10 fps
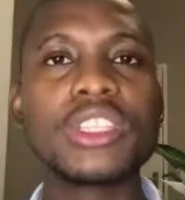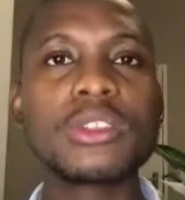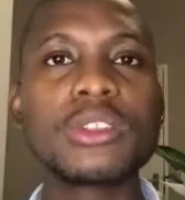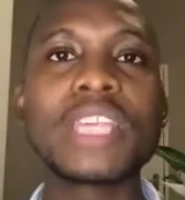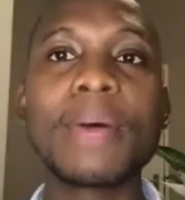
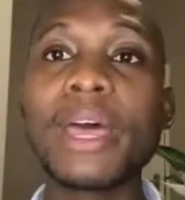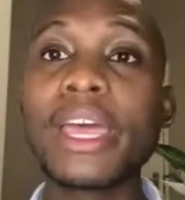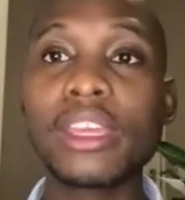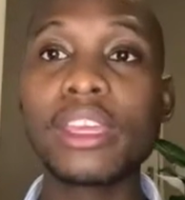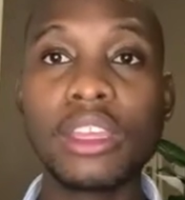So
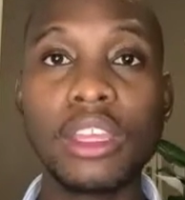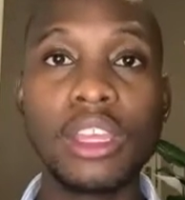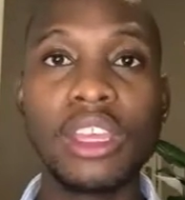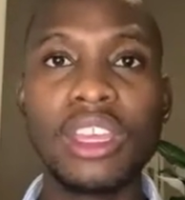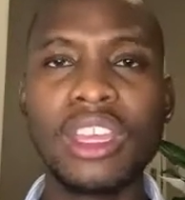Zama,
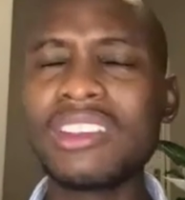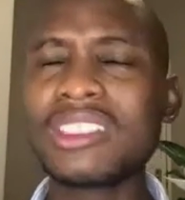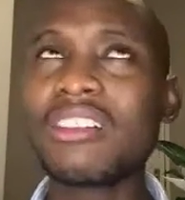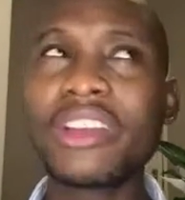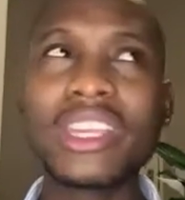I was
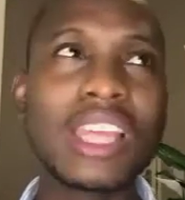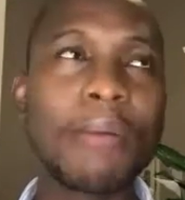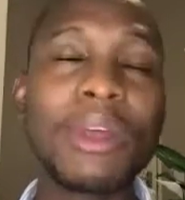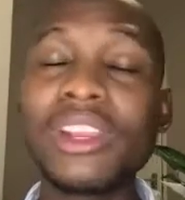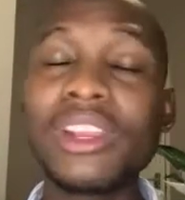like, okay,
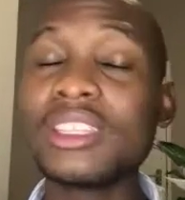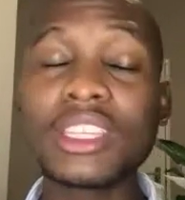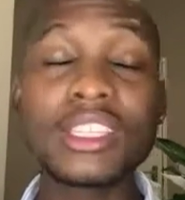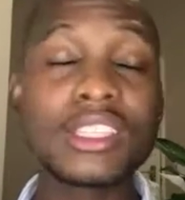Zama really thinks